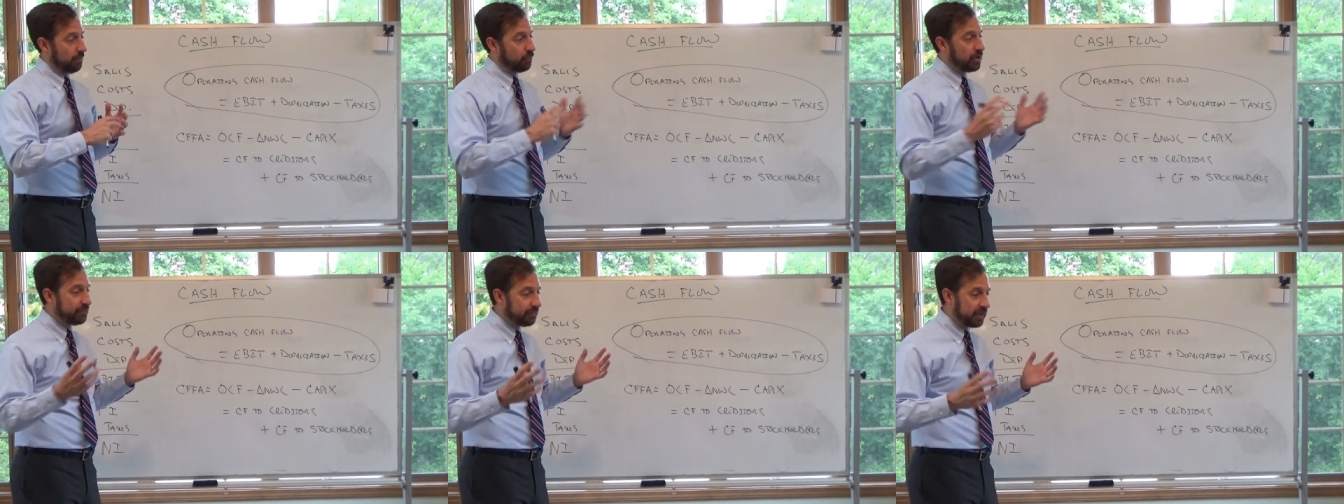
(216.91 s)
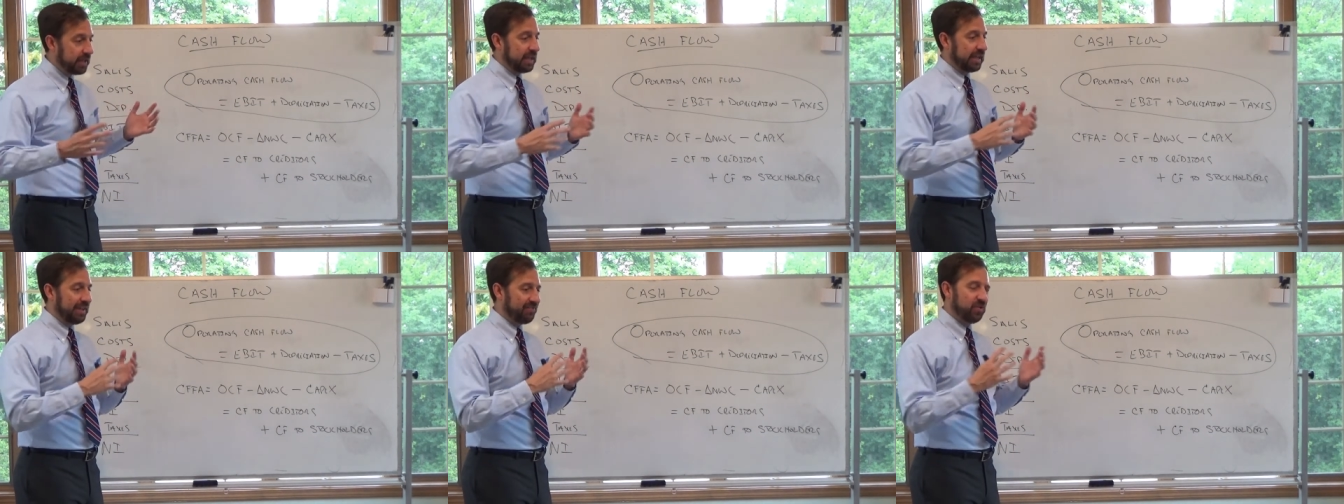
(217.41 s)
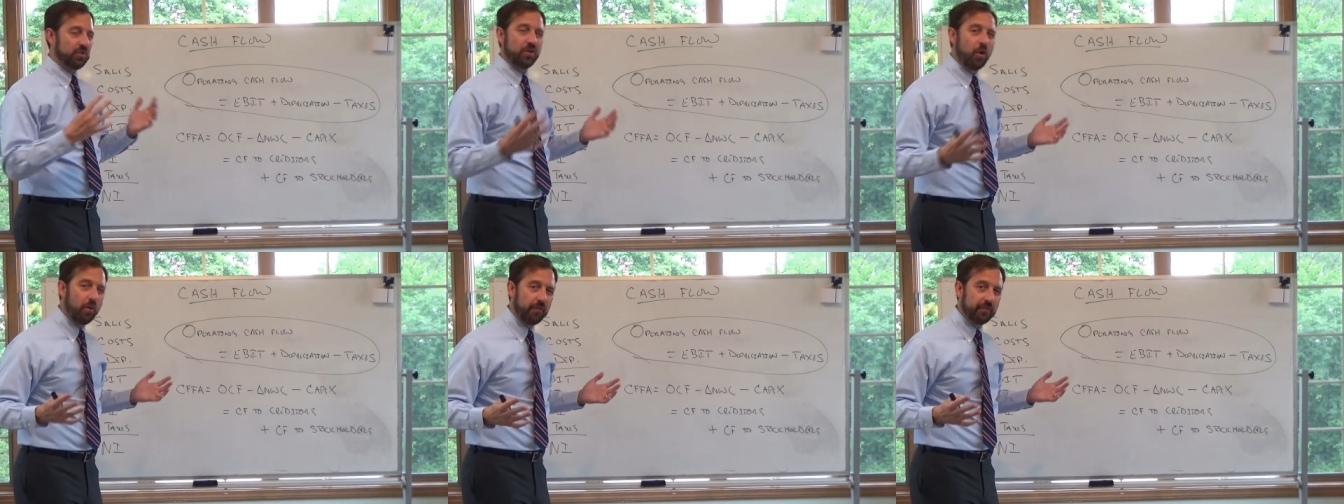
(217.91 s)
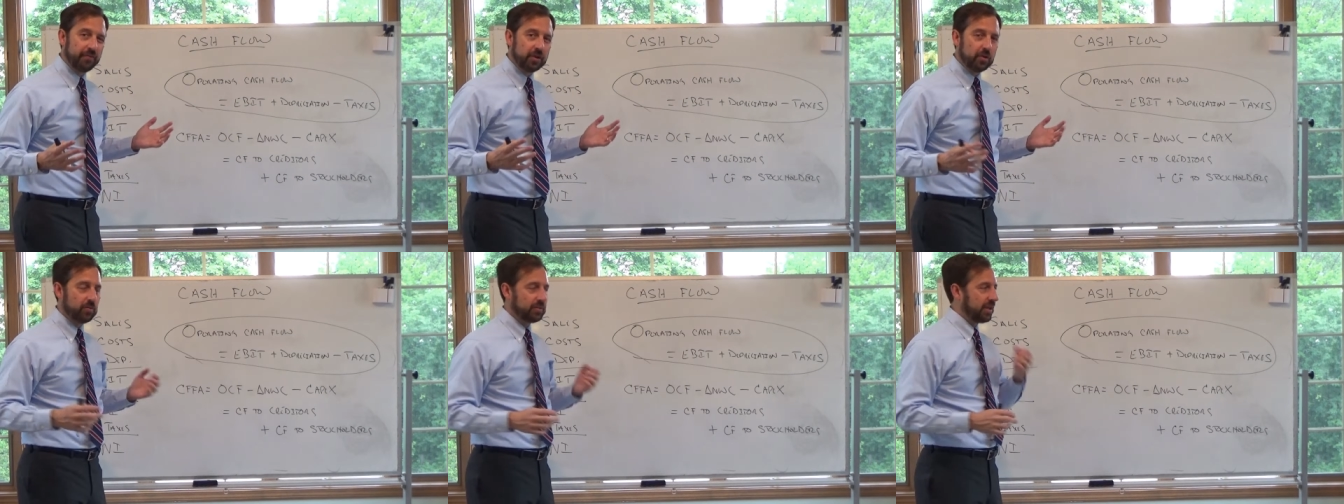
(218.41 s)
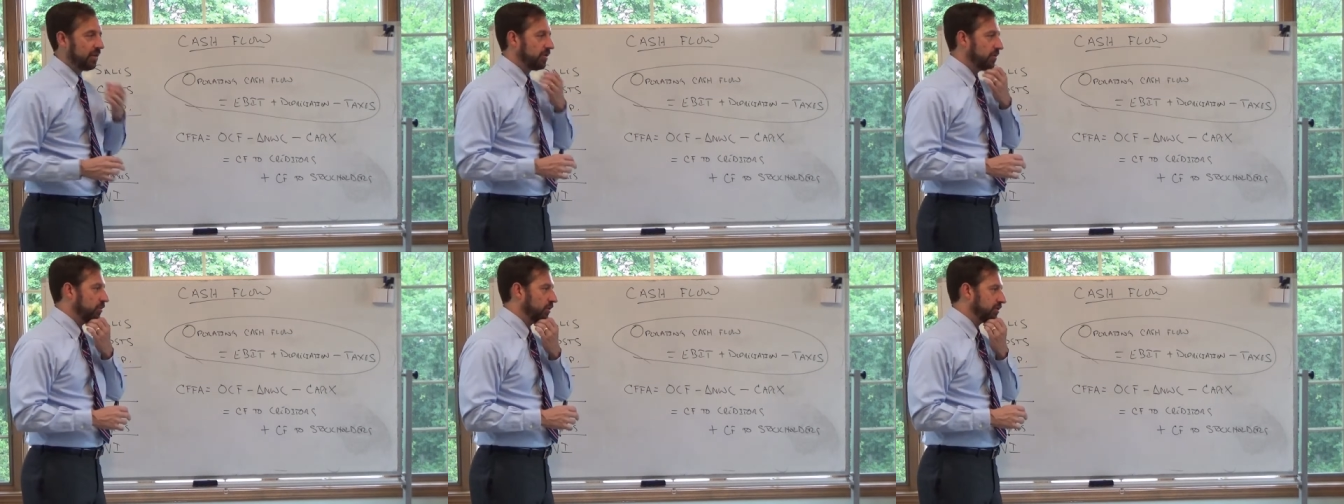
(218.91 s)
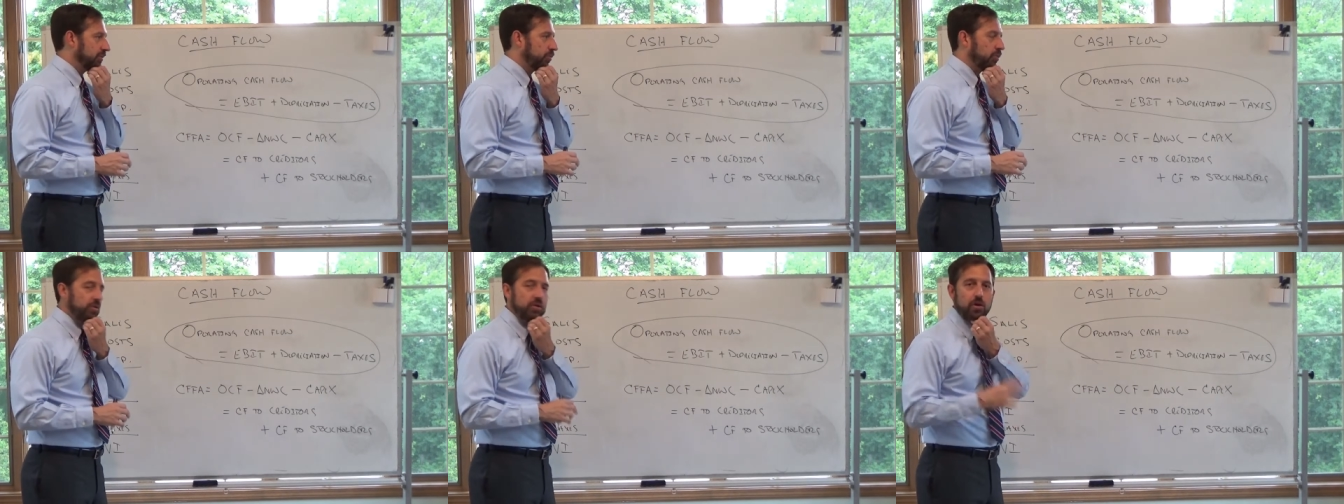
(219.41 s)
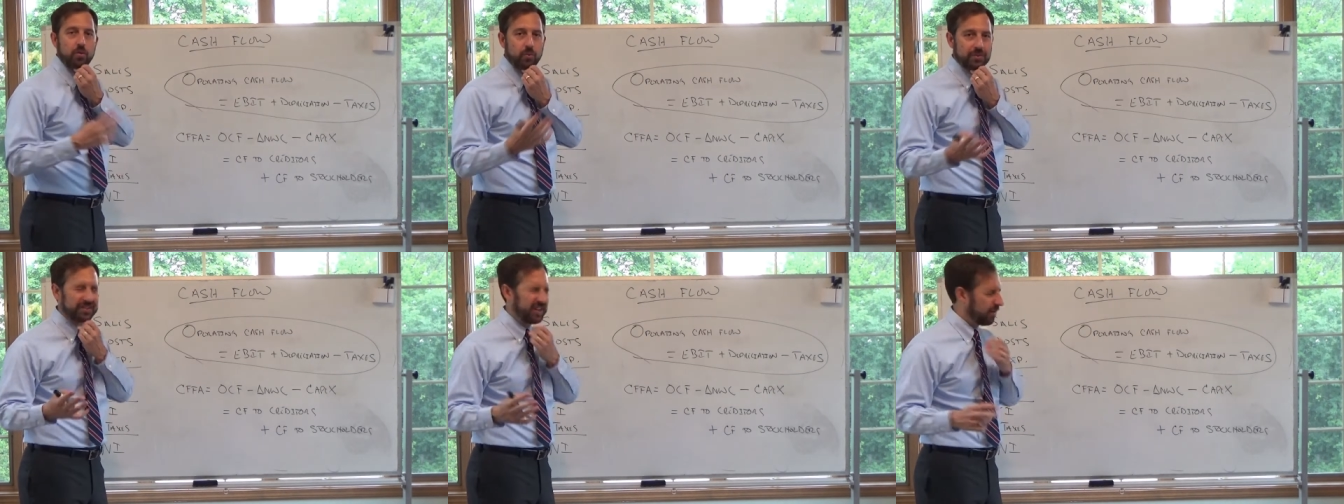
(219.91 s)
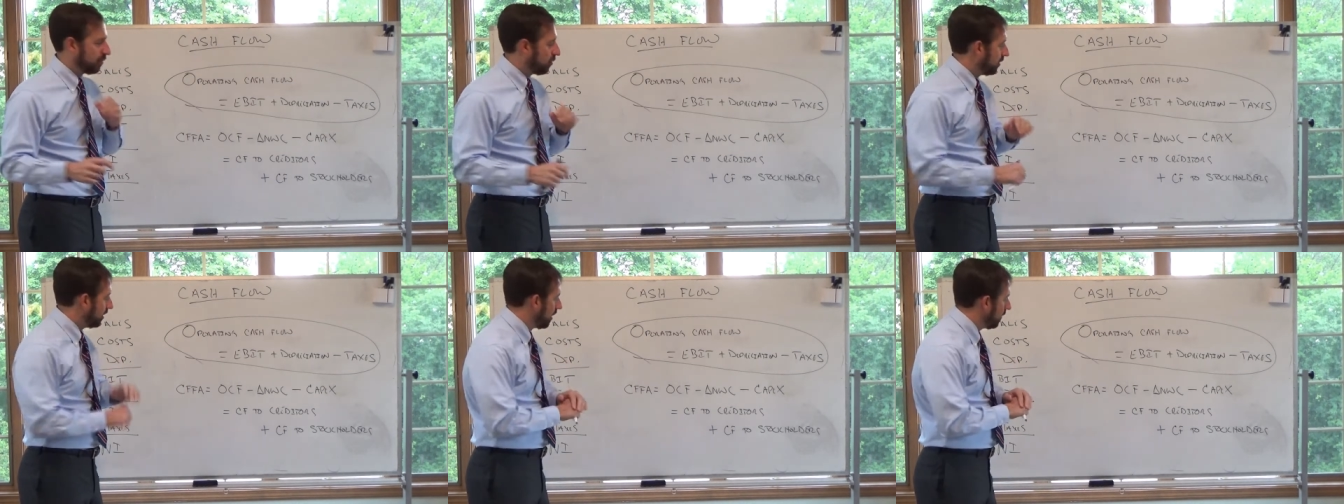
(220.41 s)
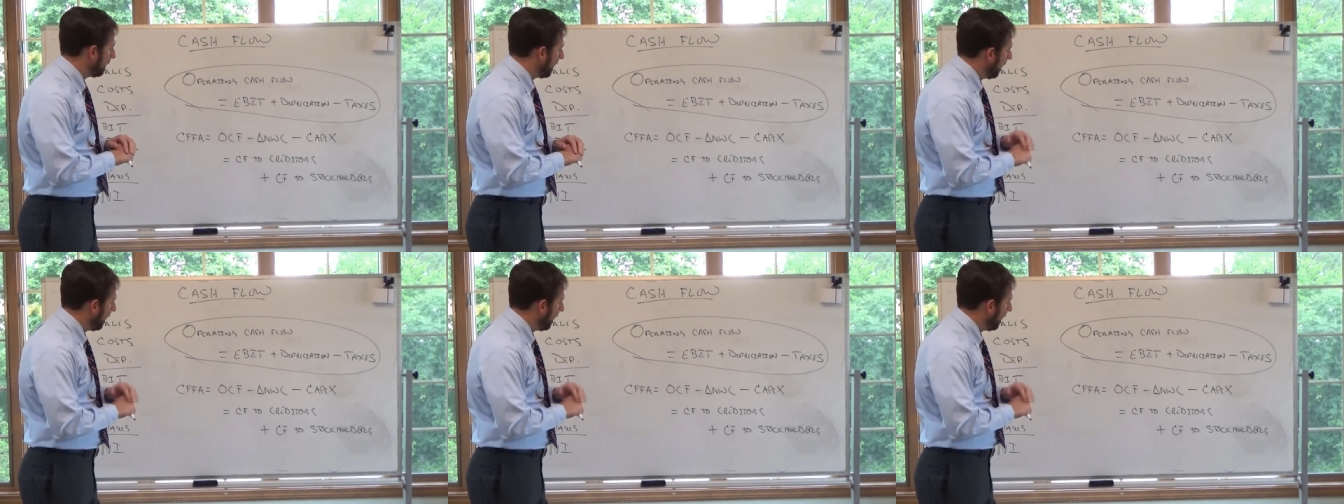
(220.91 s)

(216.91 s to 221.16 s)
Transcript: briefly, give you an overview, tell you what's important to know, what's not important to know.